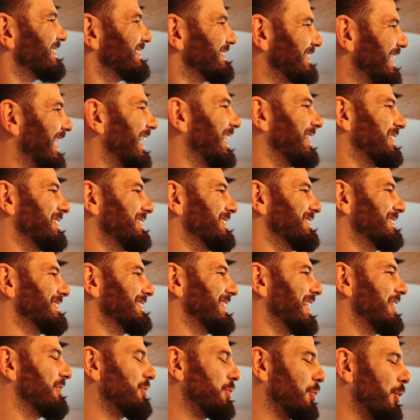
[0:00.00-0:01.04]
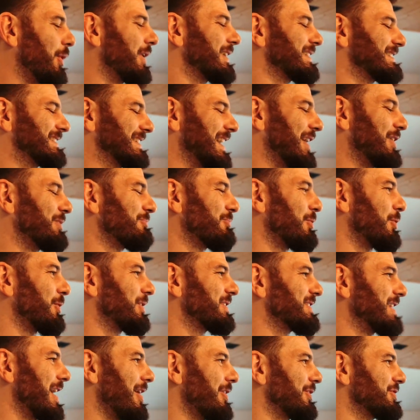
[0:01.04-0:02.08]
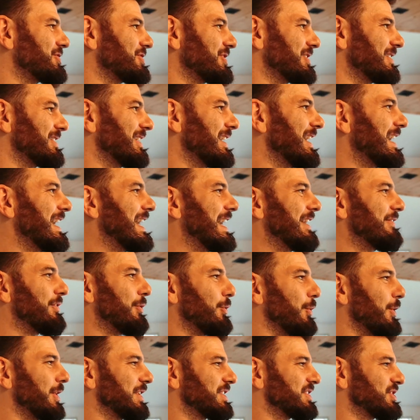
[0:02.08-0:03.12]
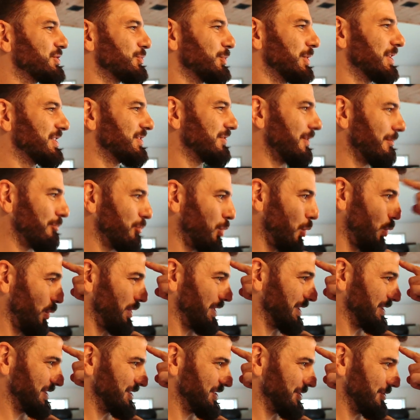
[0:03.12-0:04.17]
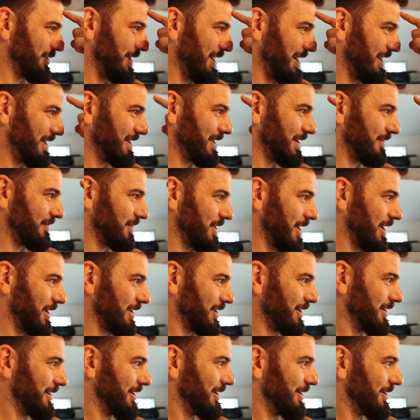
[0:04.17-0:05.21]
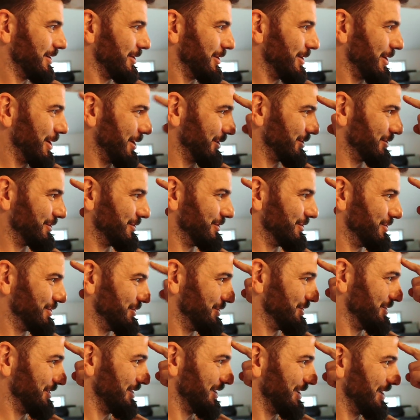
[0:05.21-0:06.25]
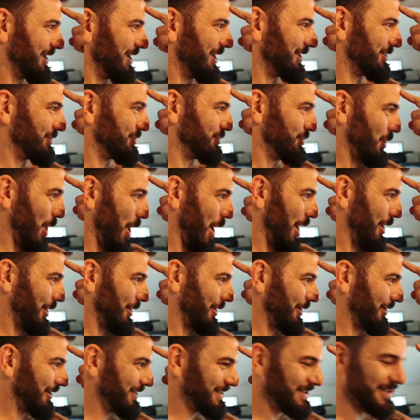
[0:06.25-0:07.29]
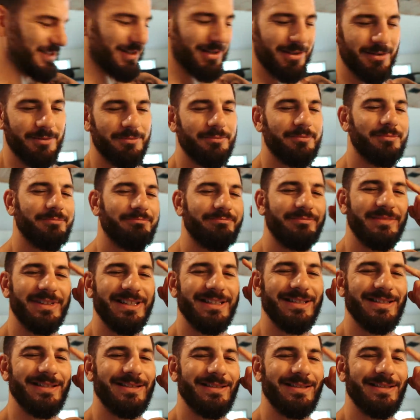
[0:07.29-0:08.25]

Yeah. If you want to sound more intelligent, if you want to switch from pointing to your head of like, it's data to it's